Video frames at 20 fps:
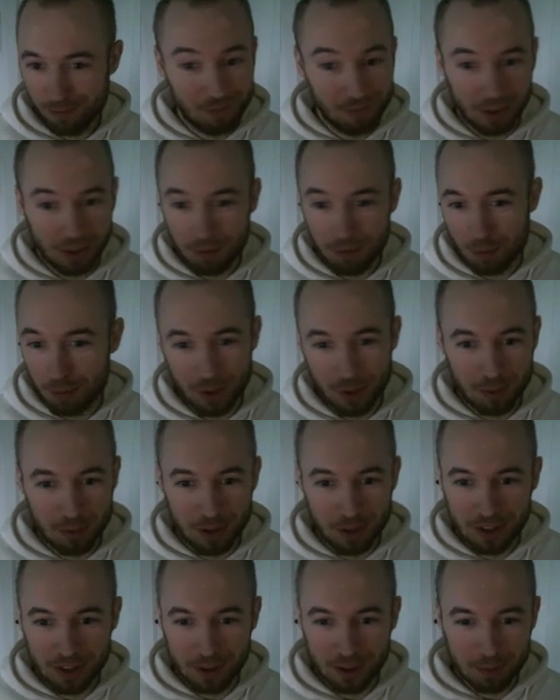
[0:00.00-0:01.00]
That's pretty
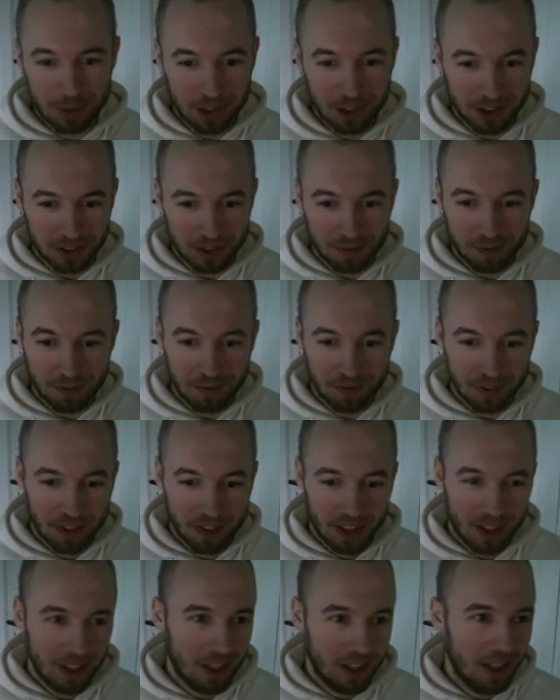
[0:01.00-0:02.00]
much the build.
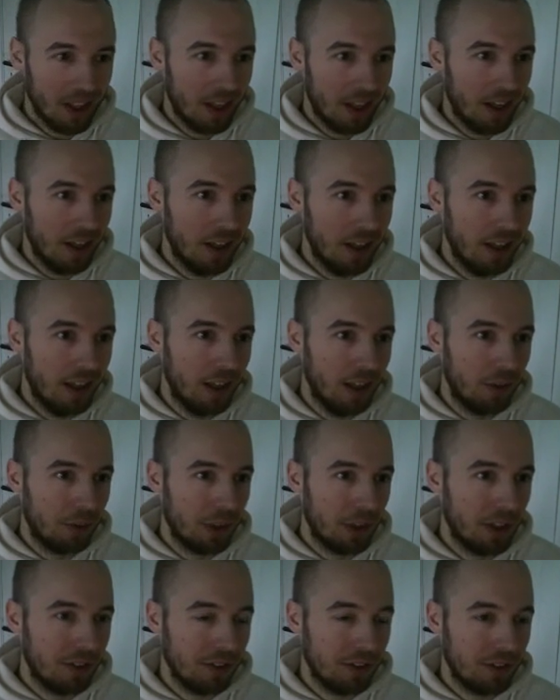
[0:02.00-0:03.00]
We
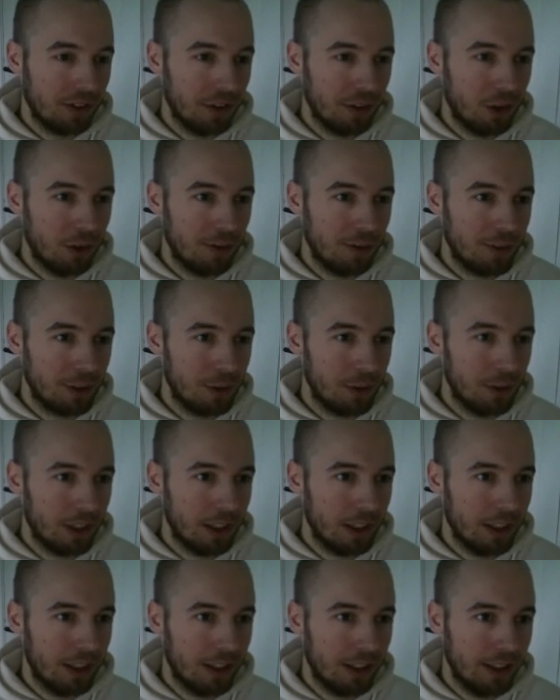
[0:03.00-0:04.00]
can just go over
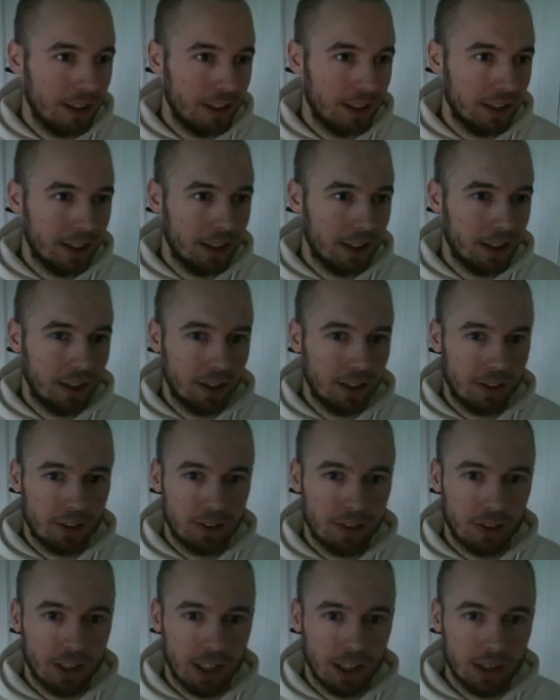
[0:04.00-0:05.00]
quickly the
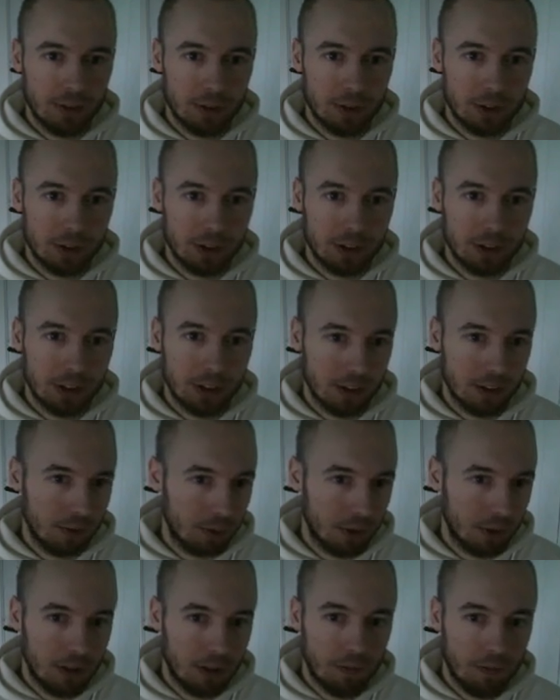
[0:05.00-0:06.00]
CI version as
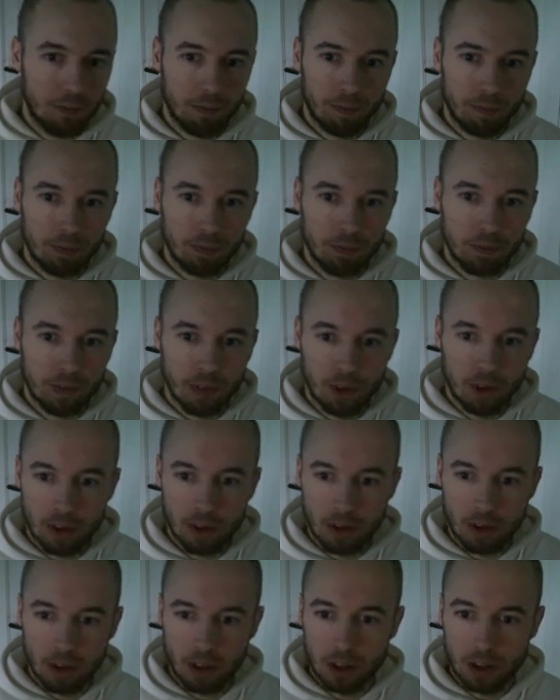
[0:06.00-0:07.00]
well.
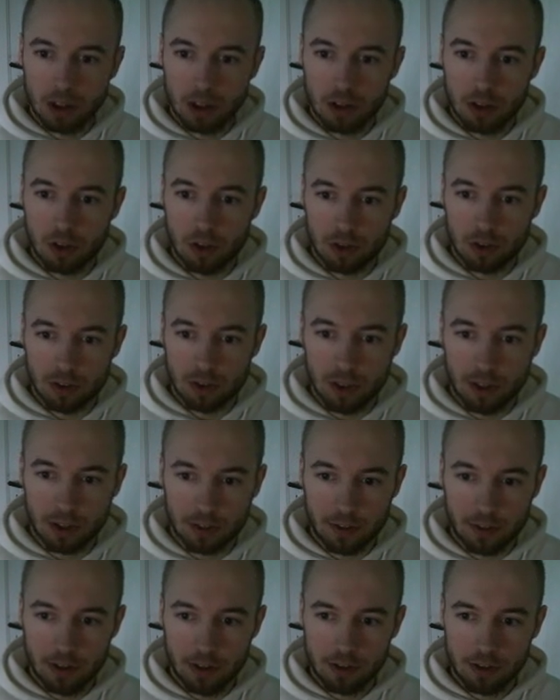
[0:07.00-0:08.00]
It looks
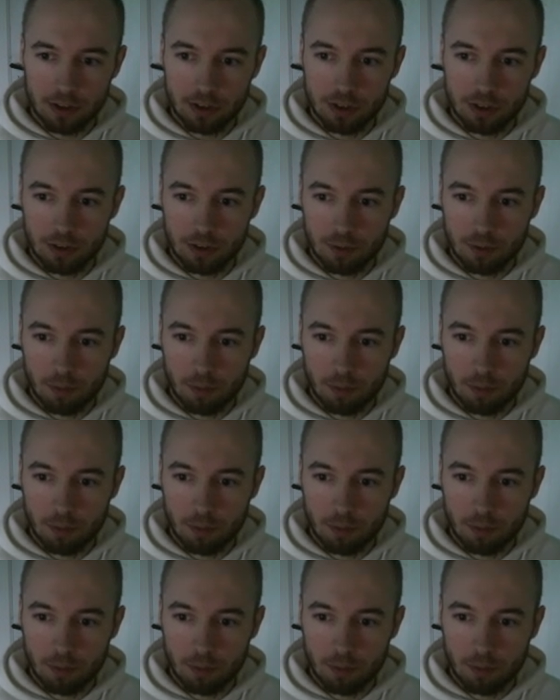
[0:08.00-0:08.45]
like this.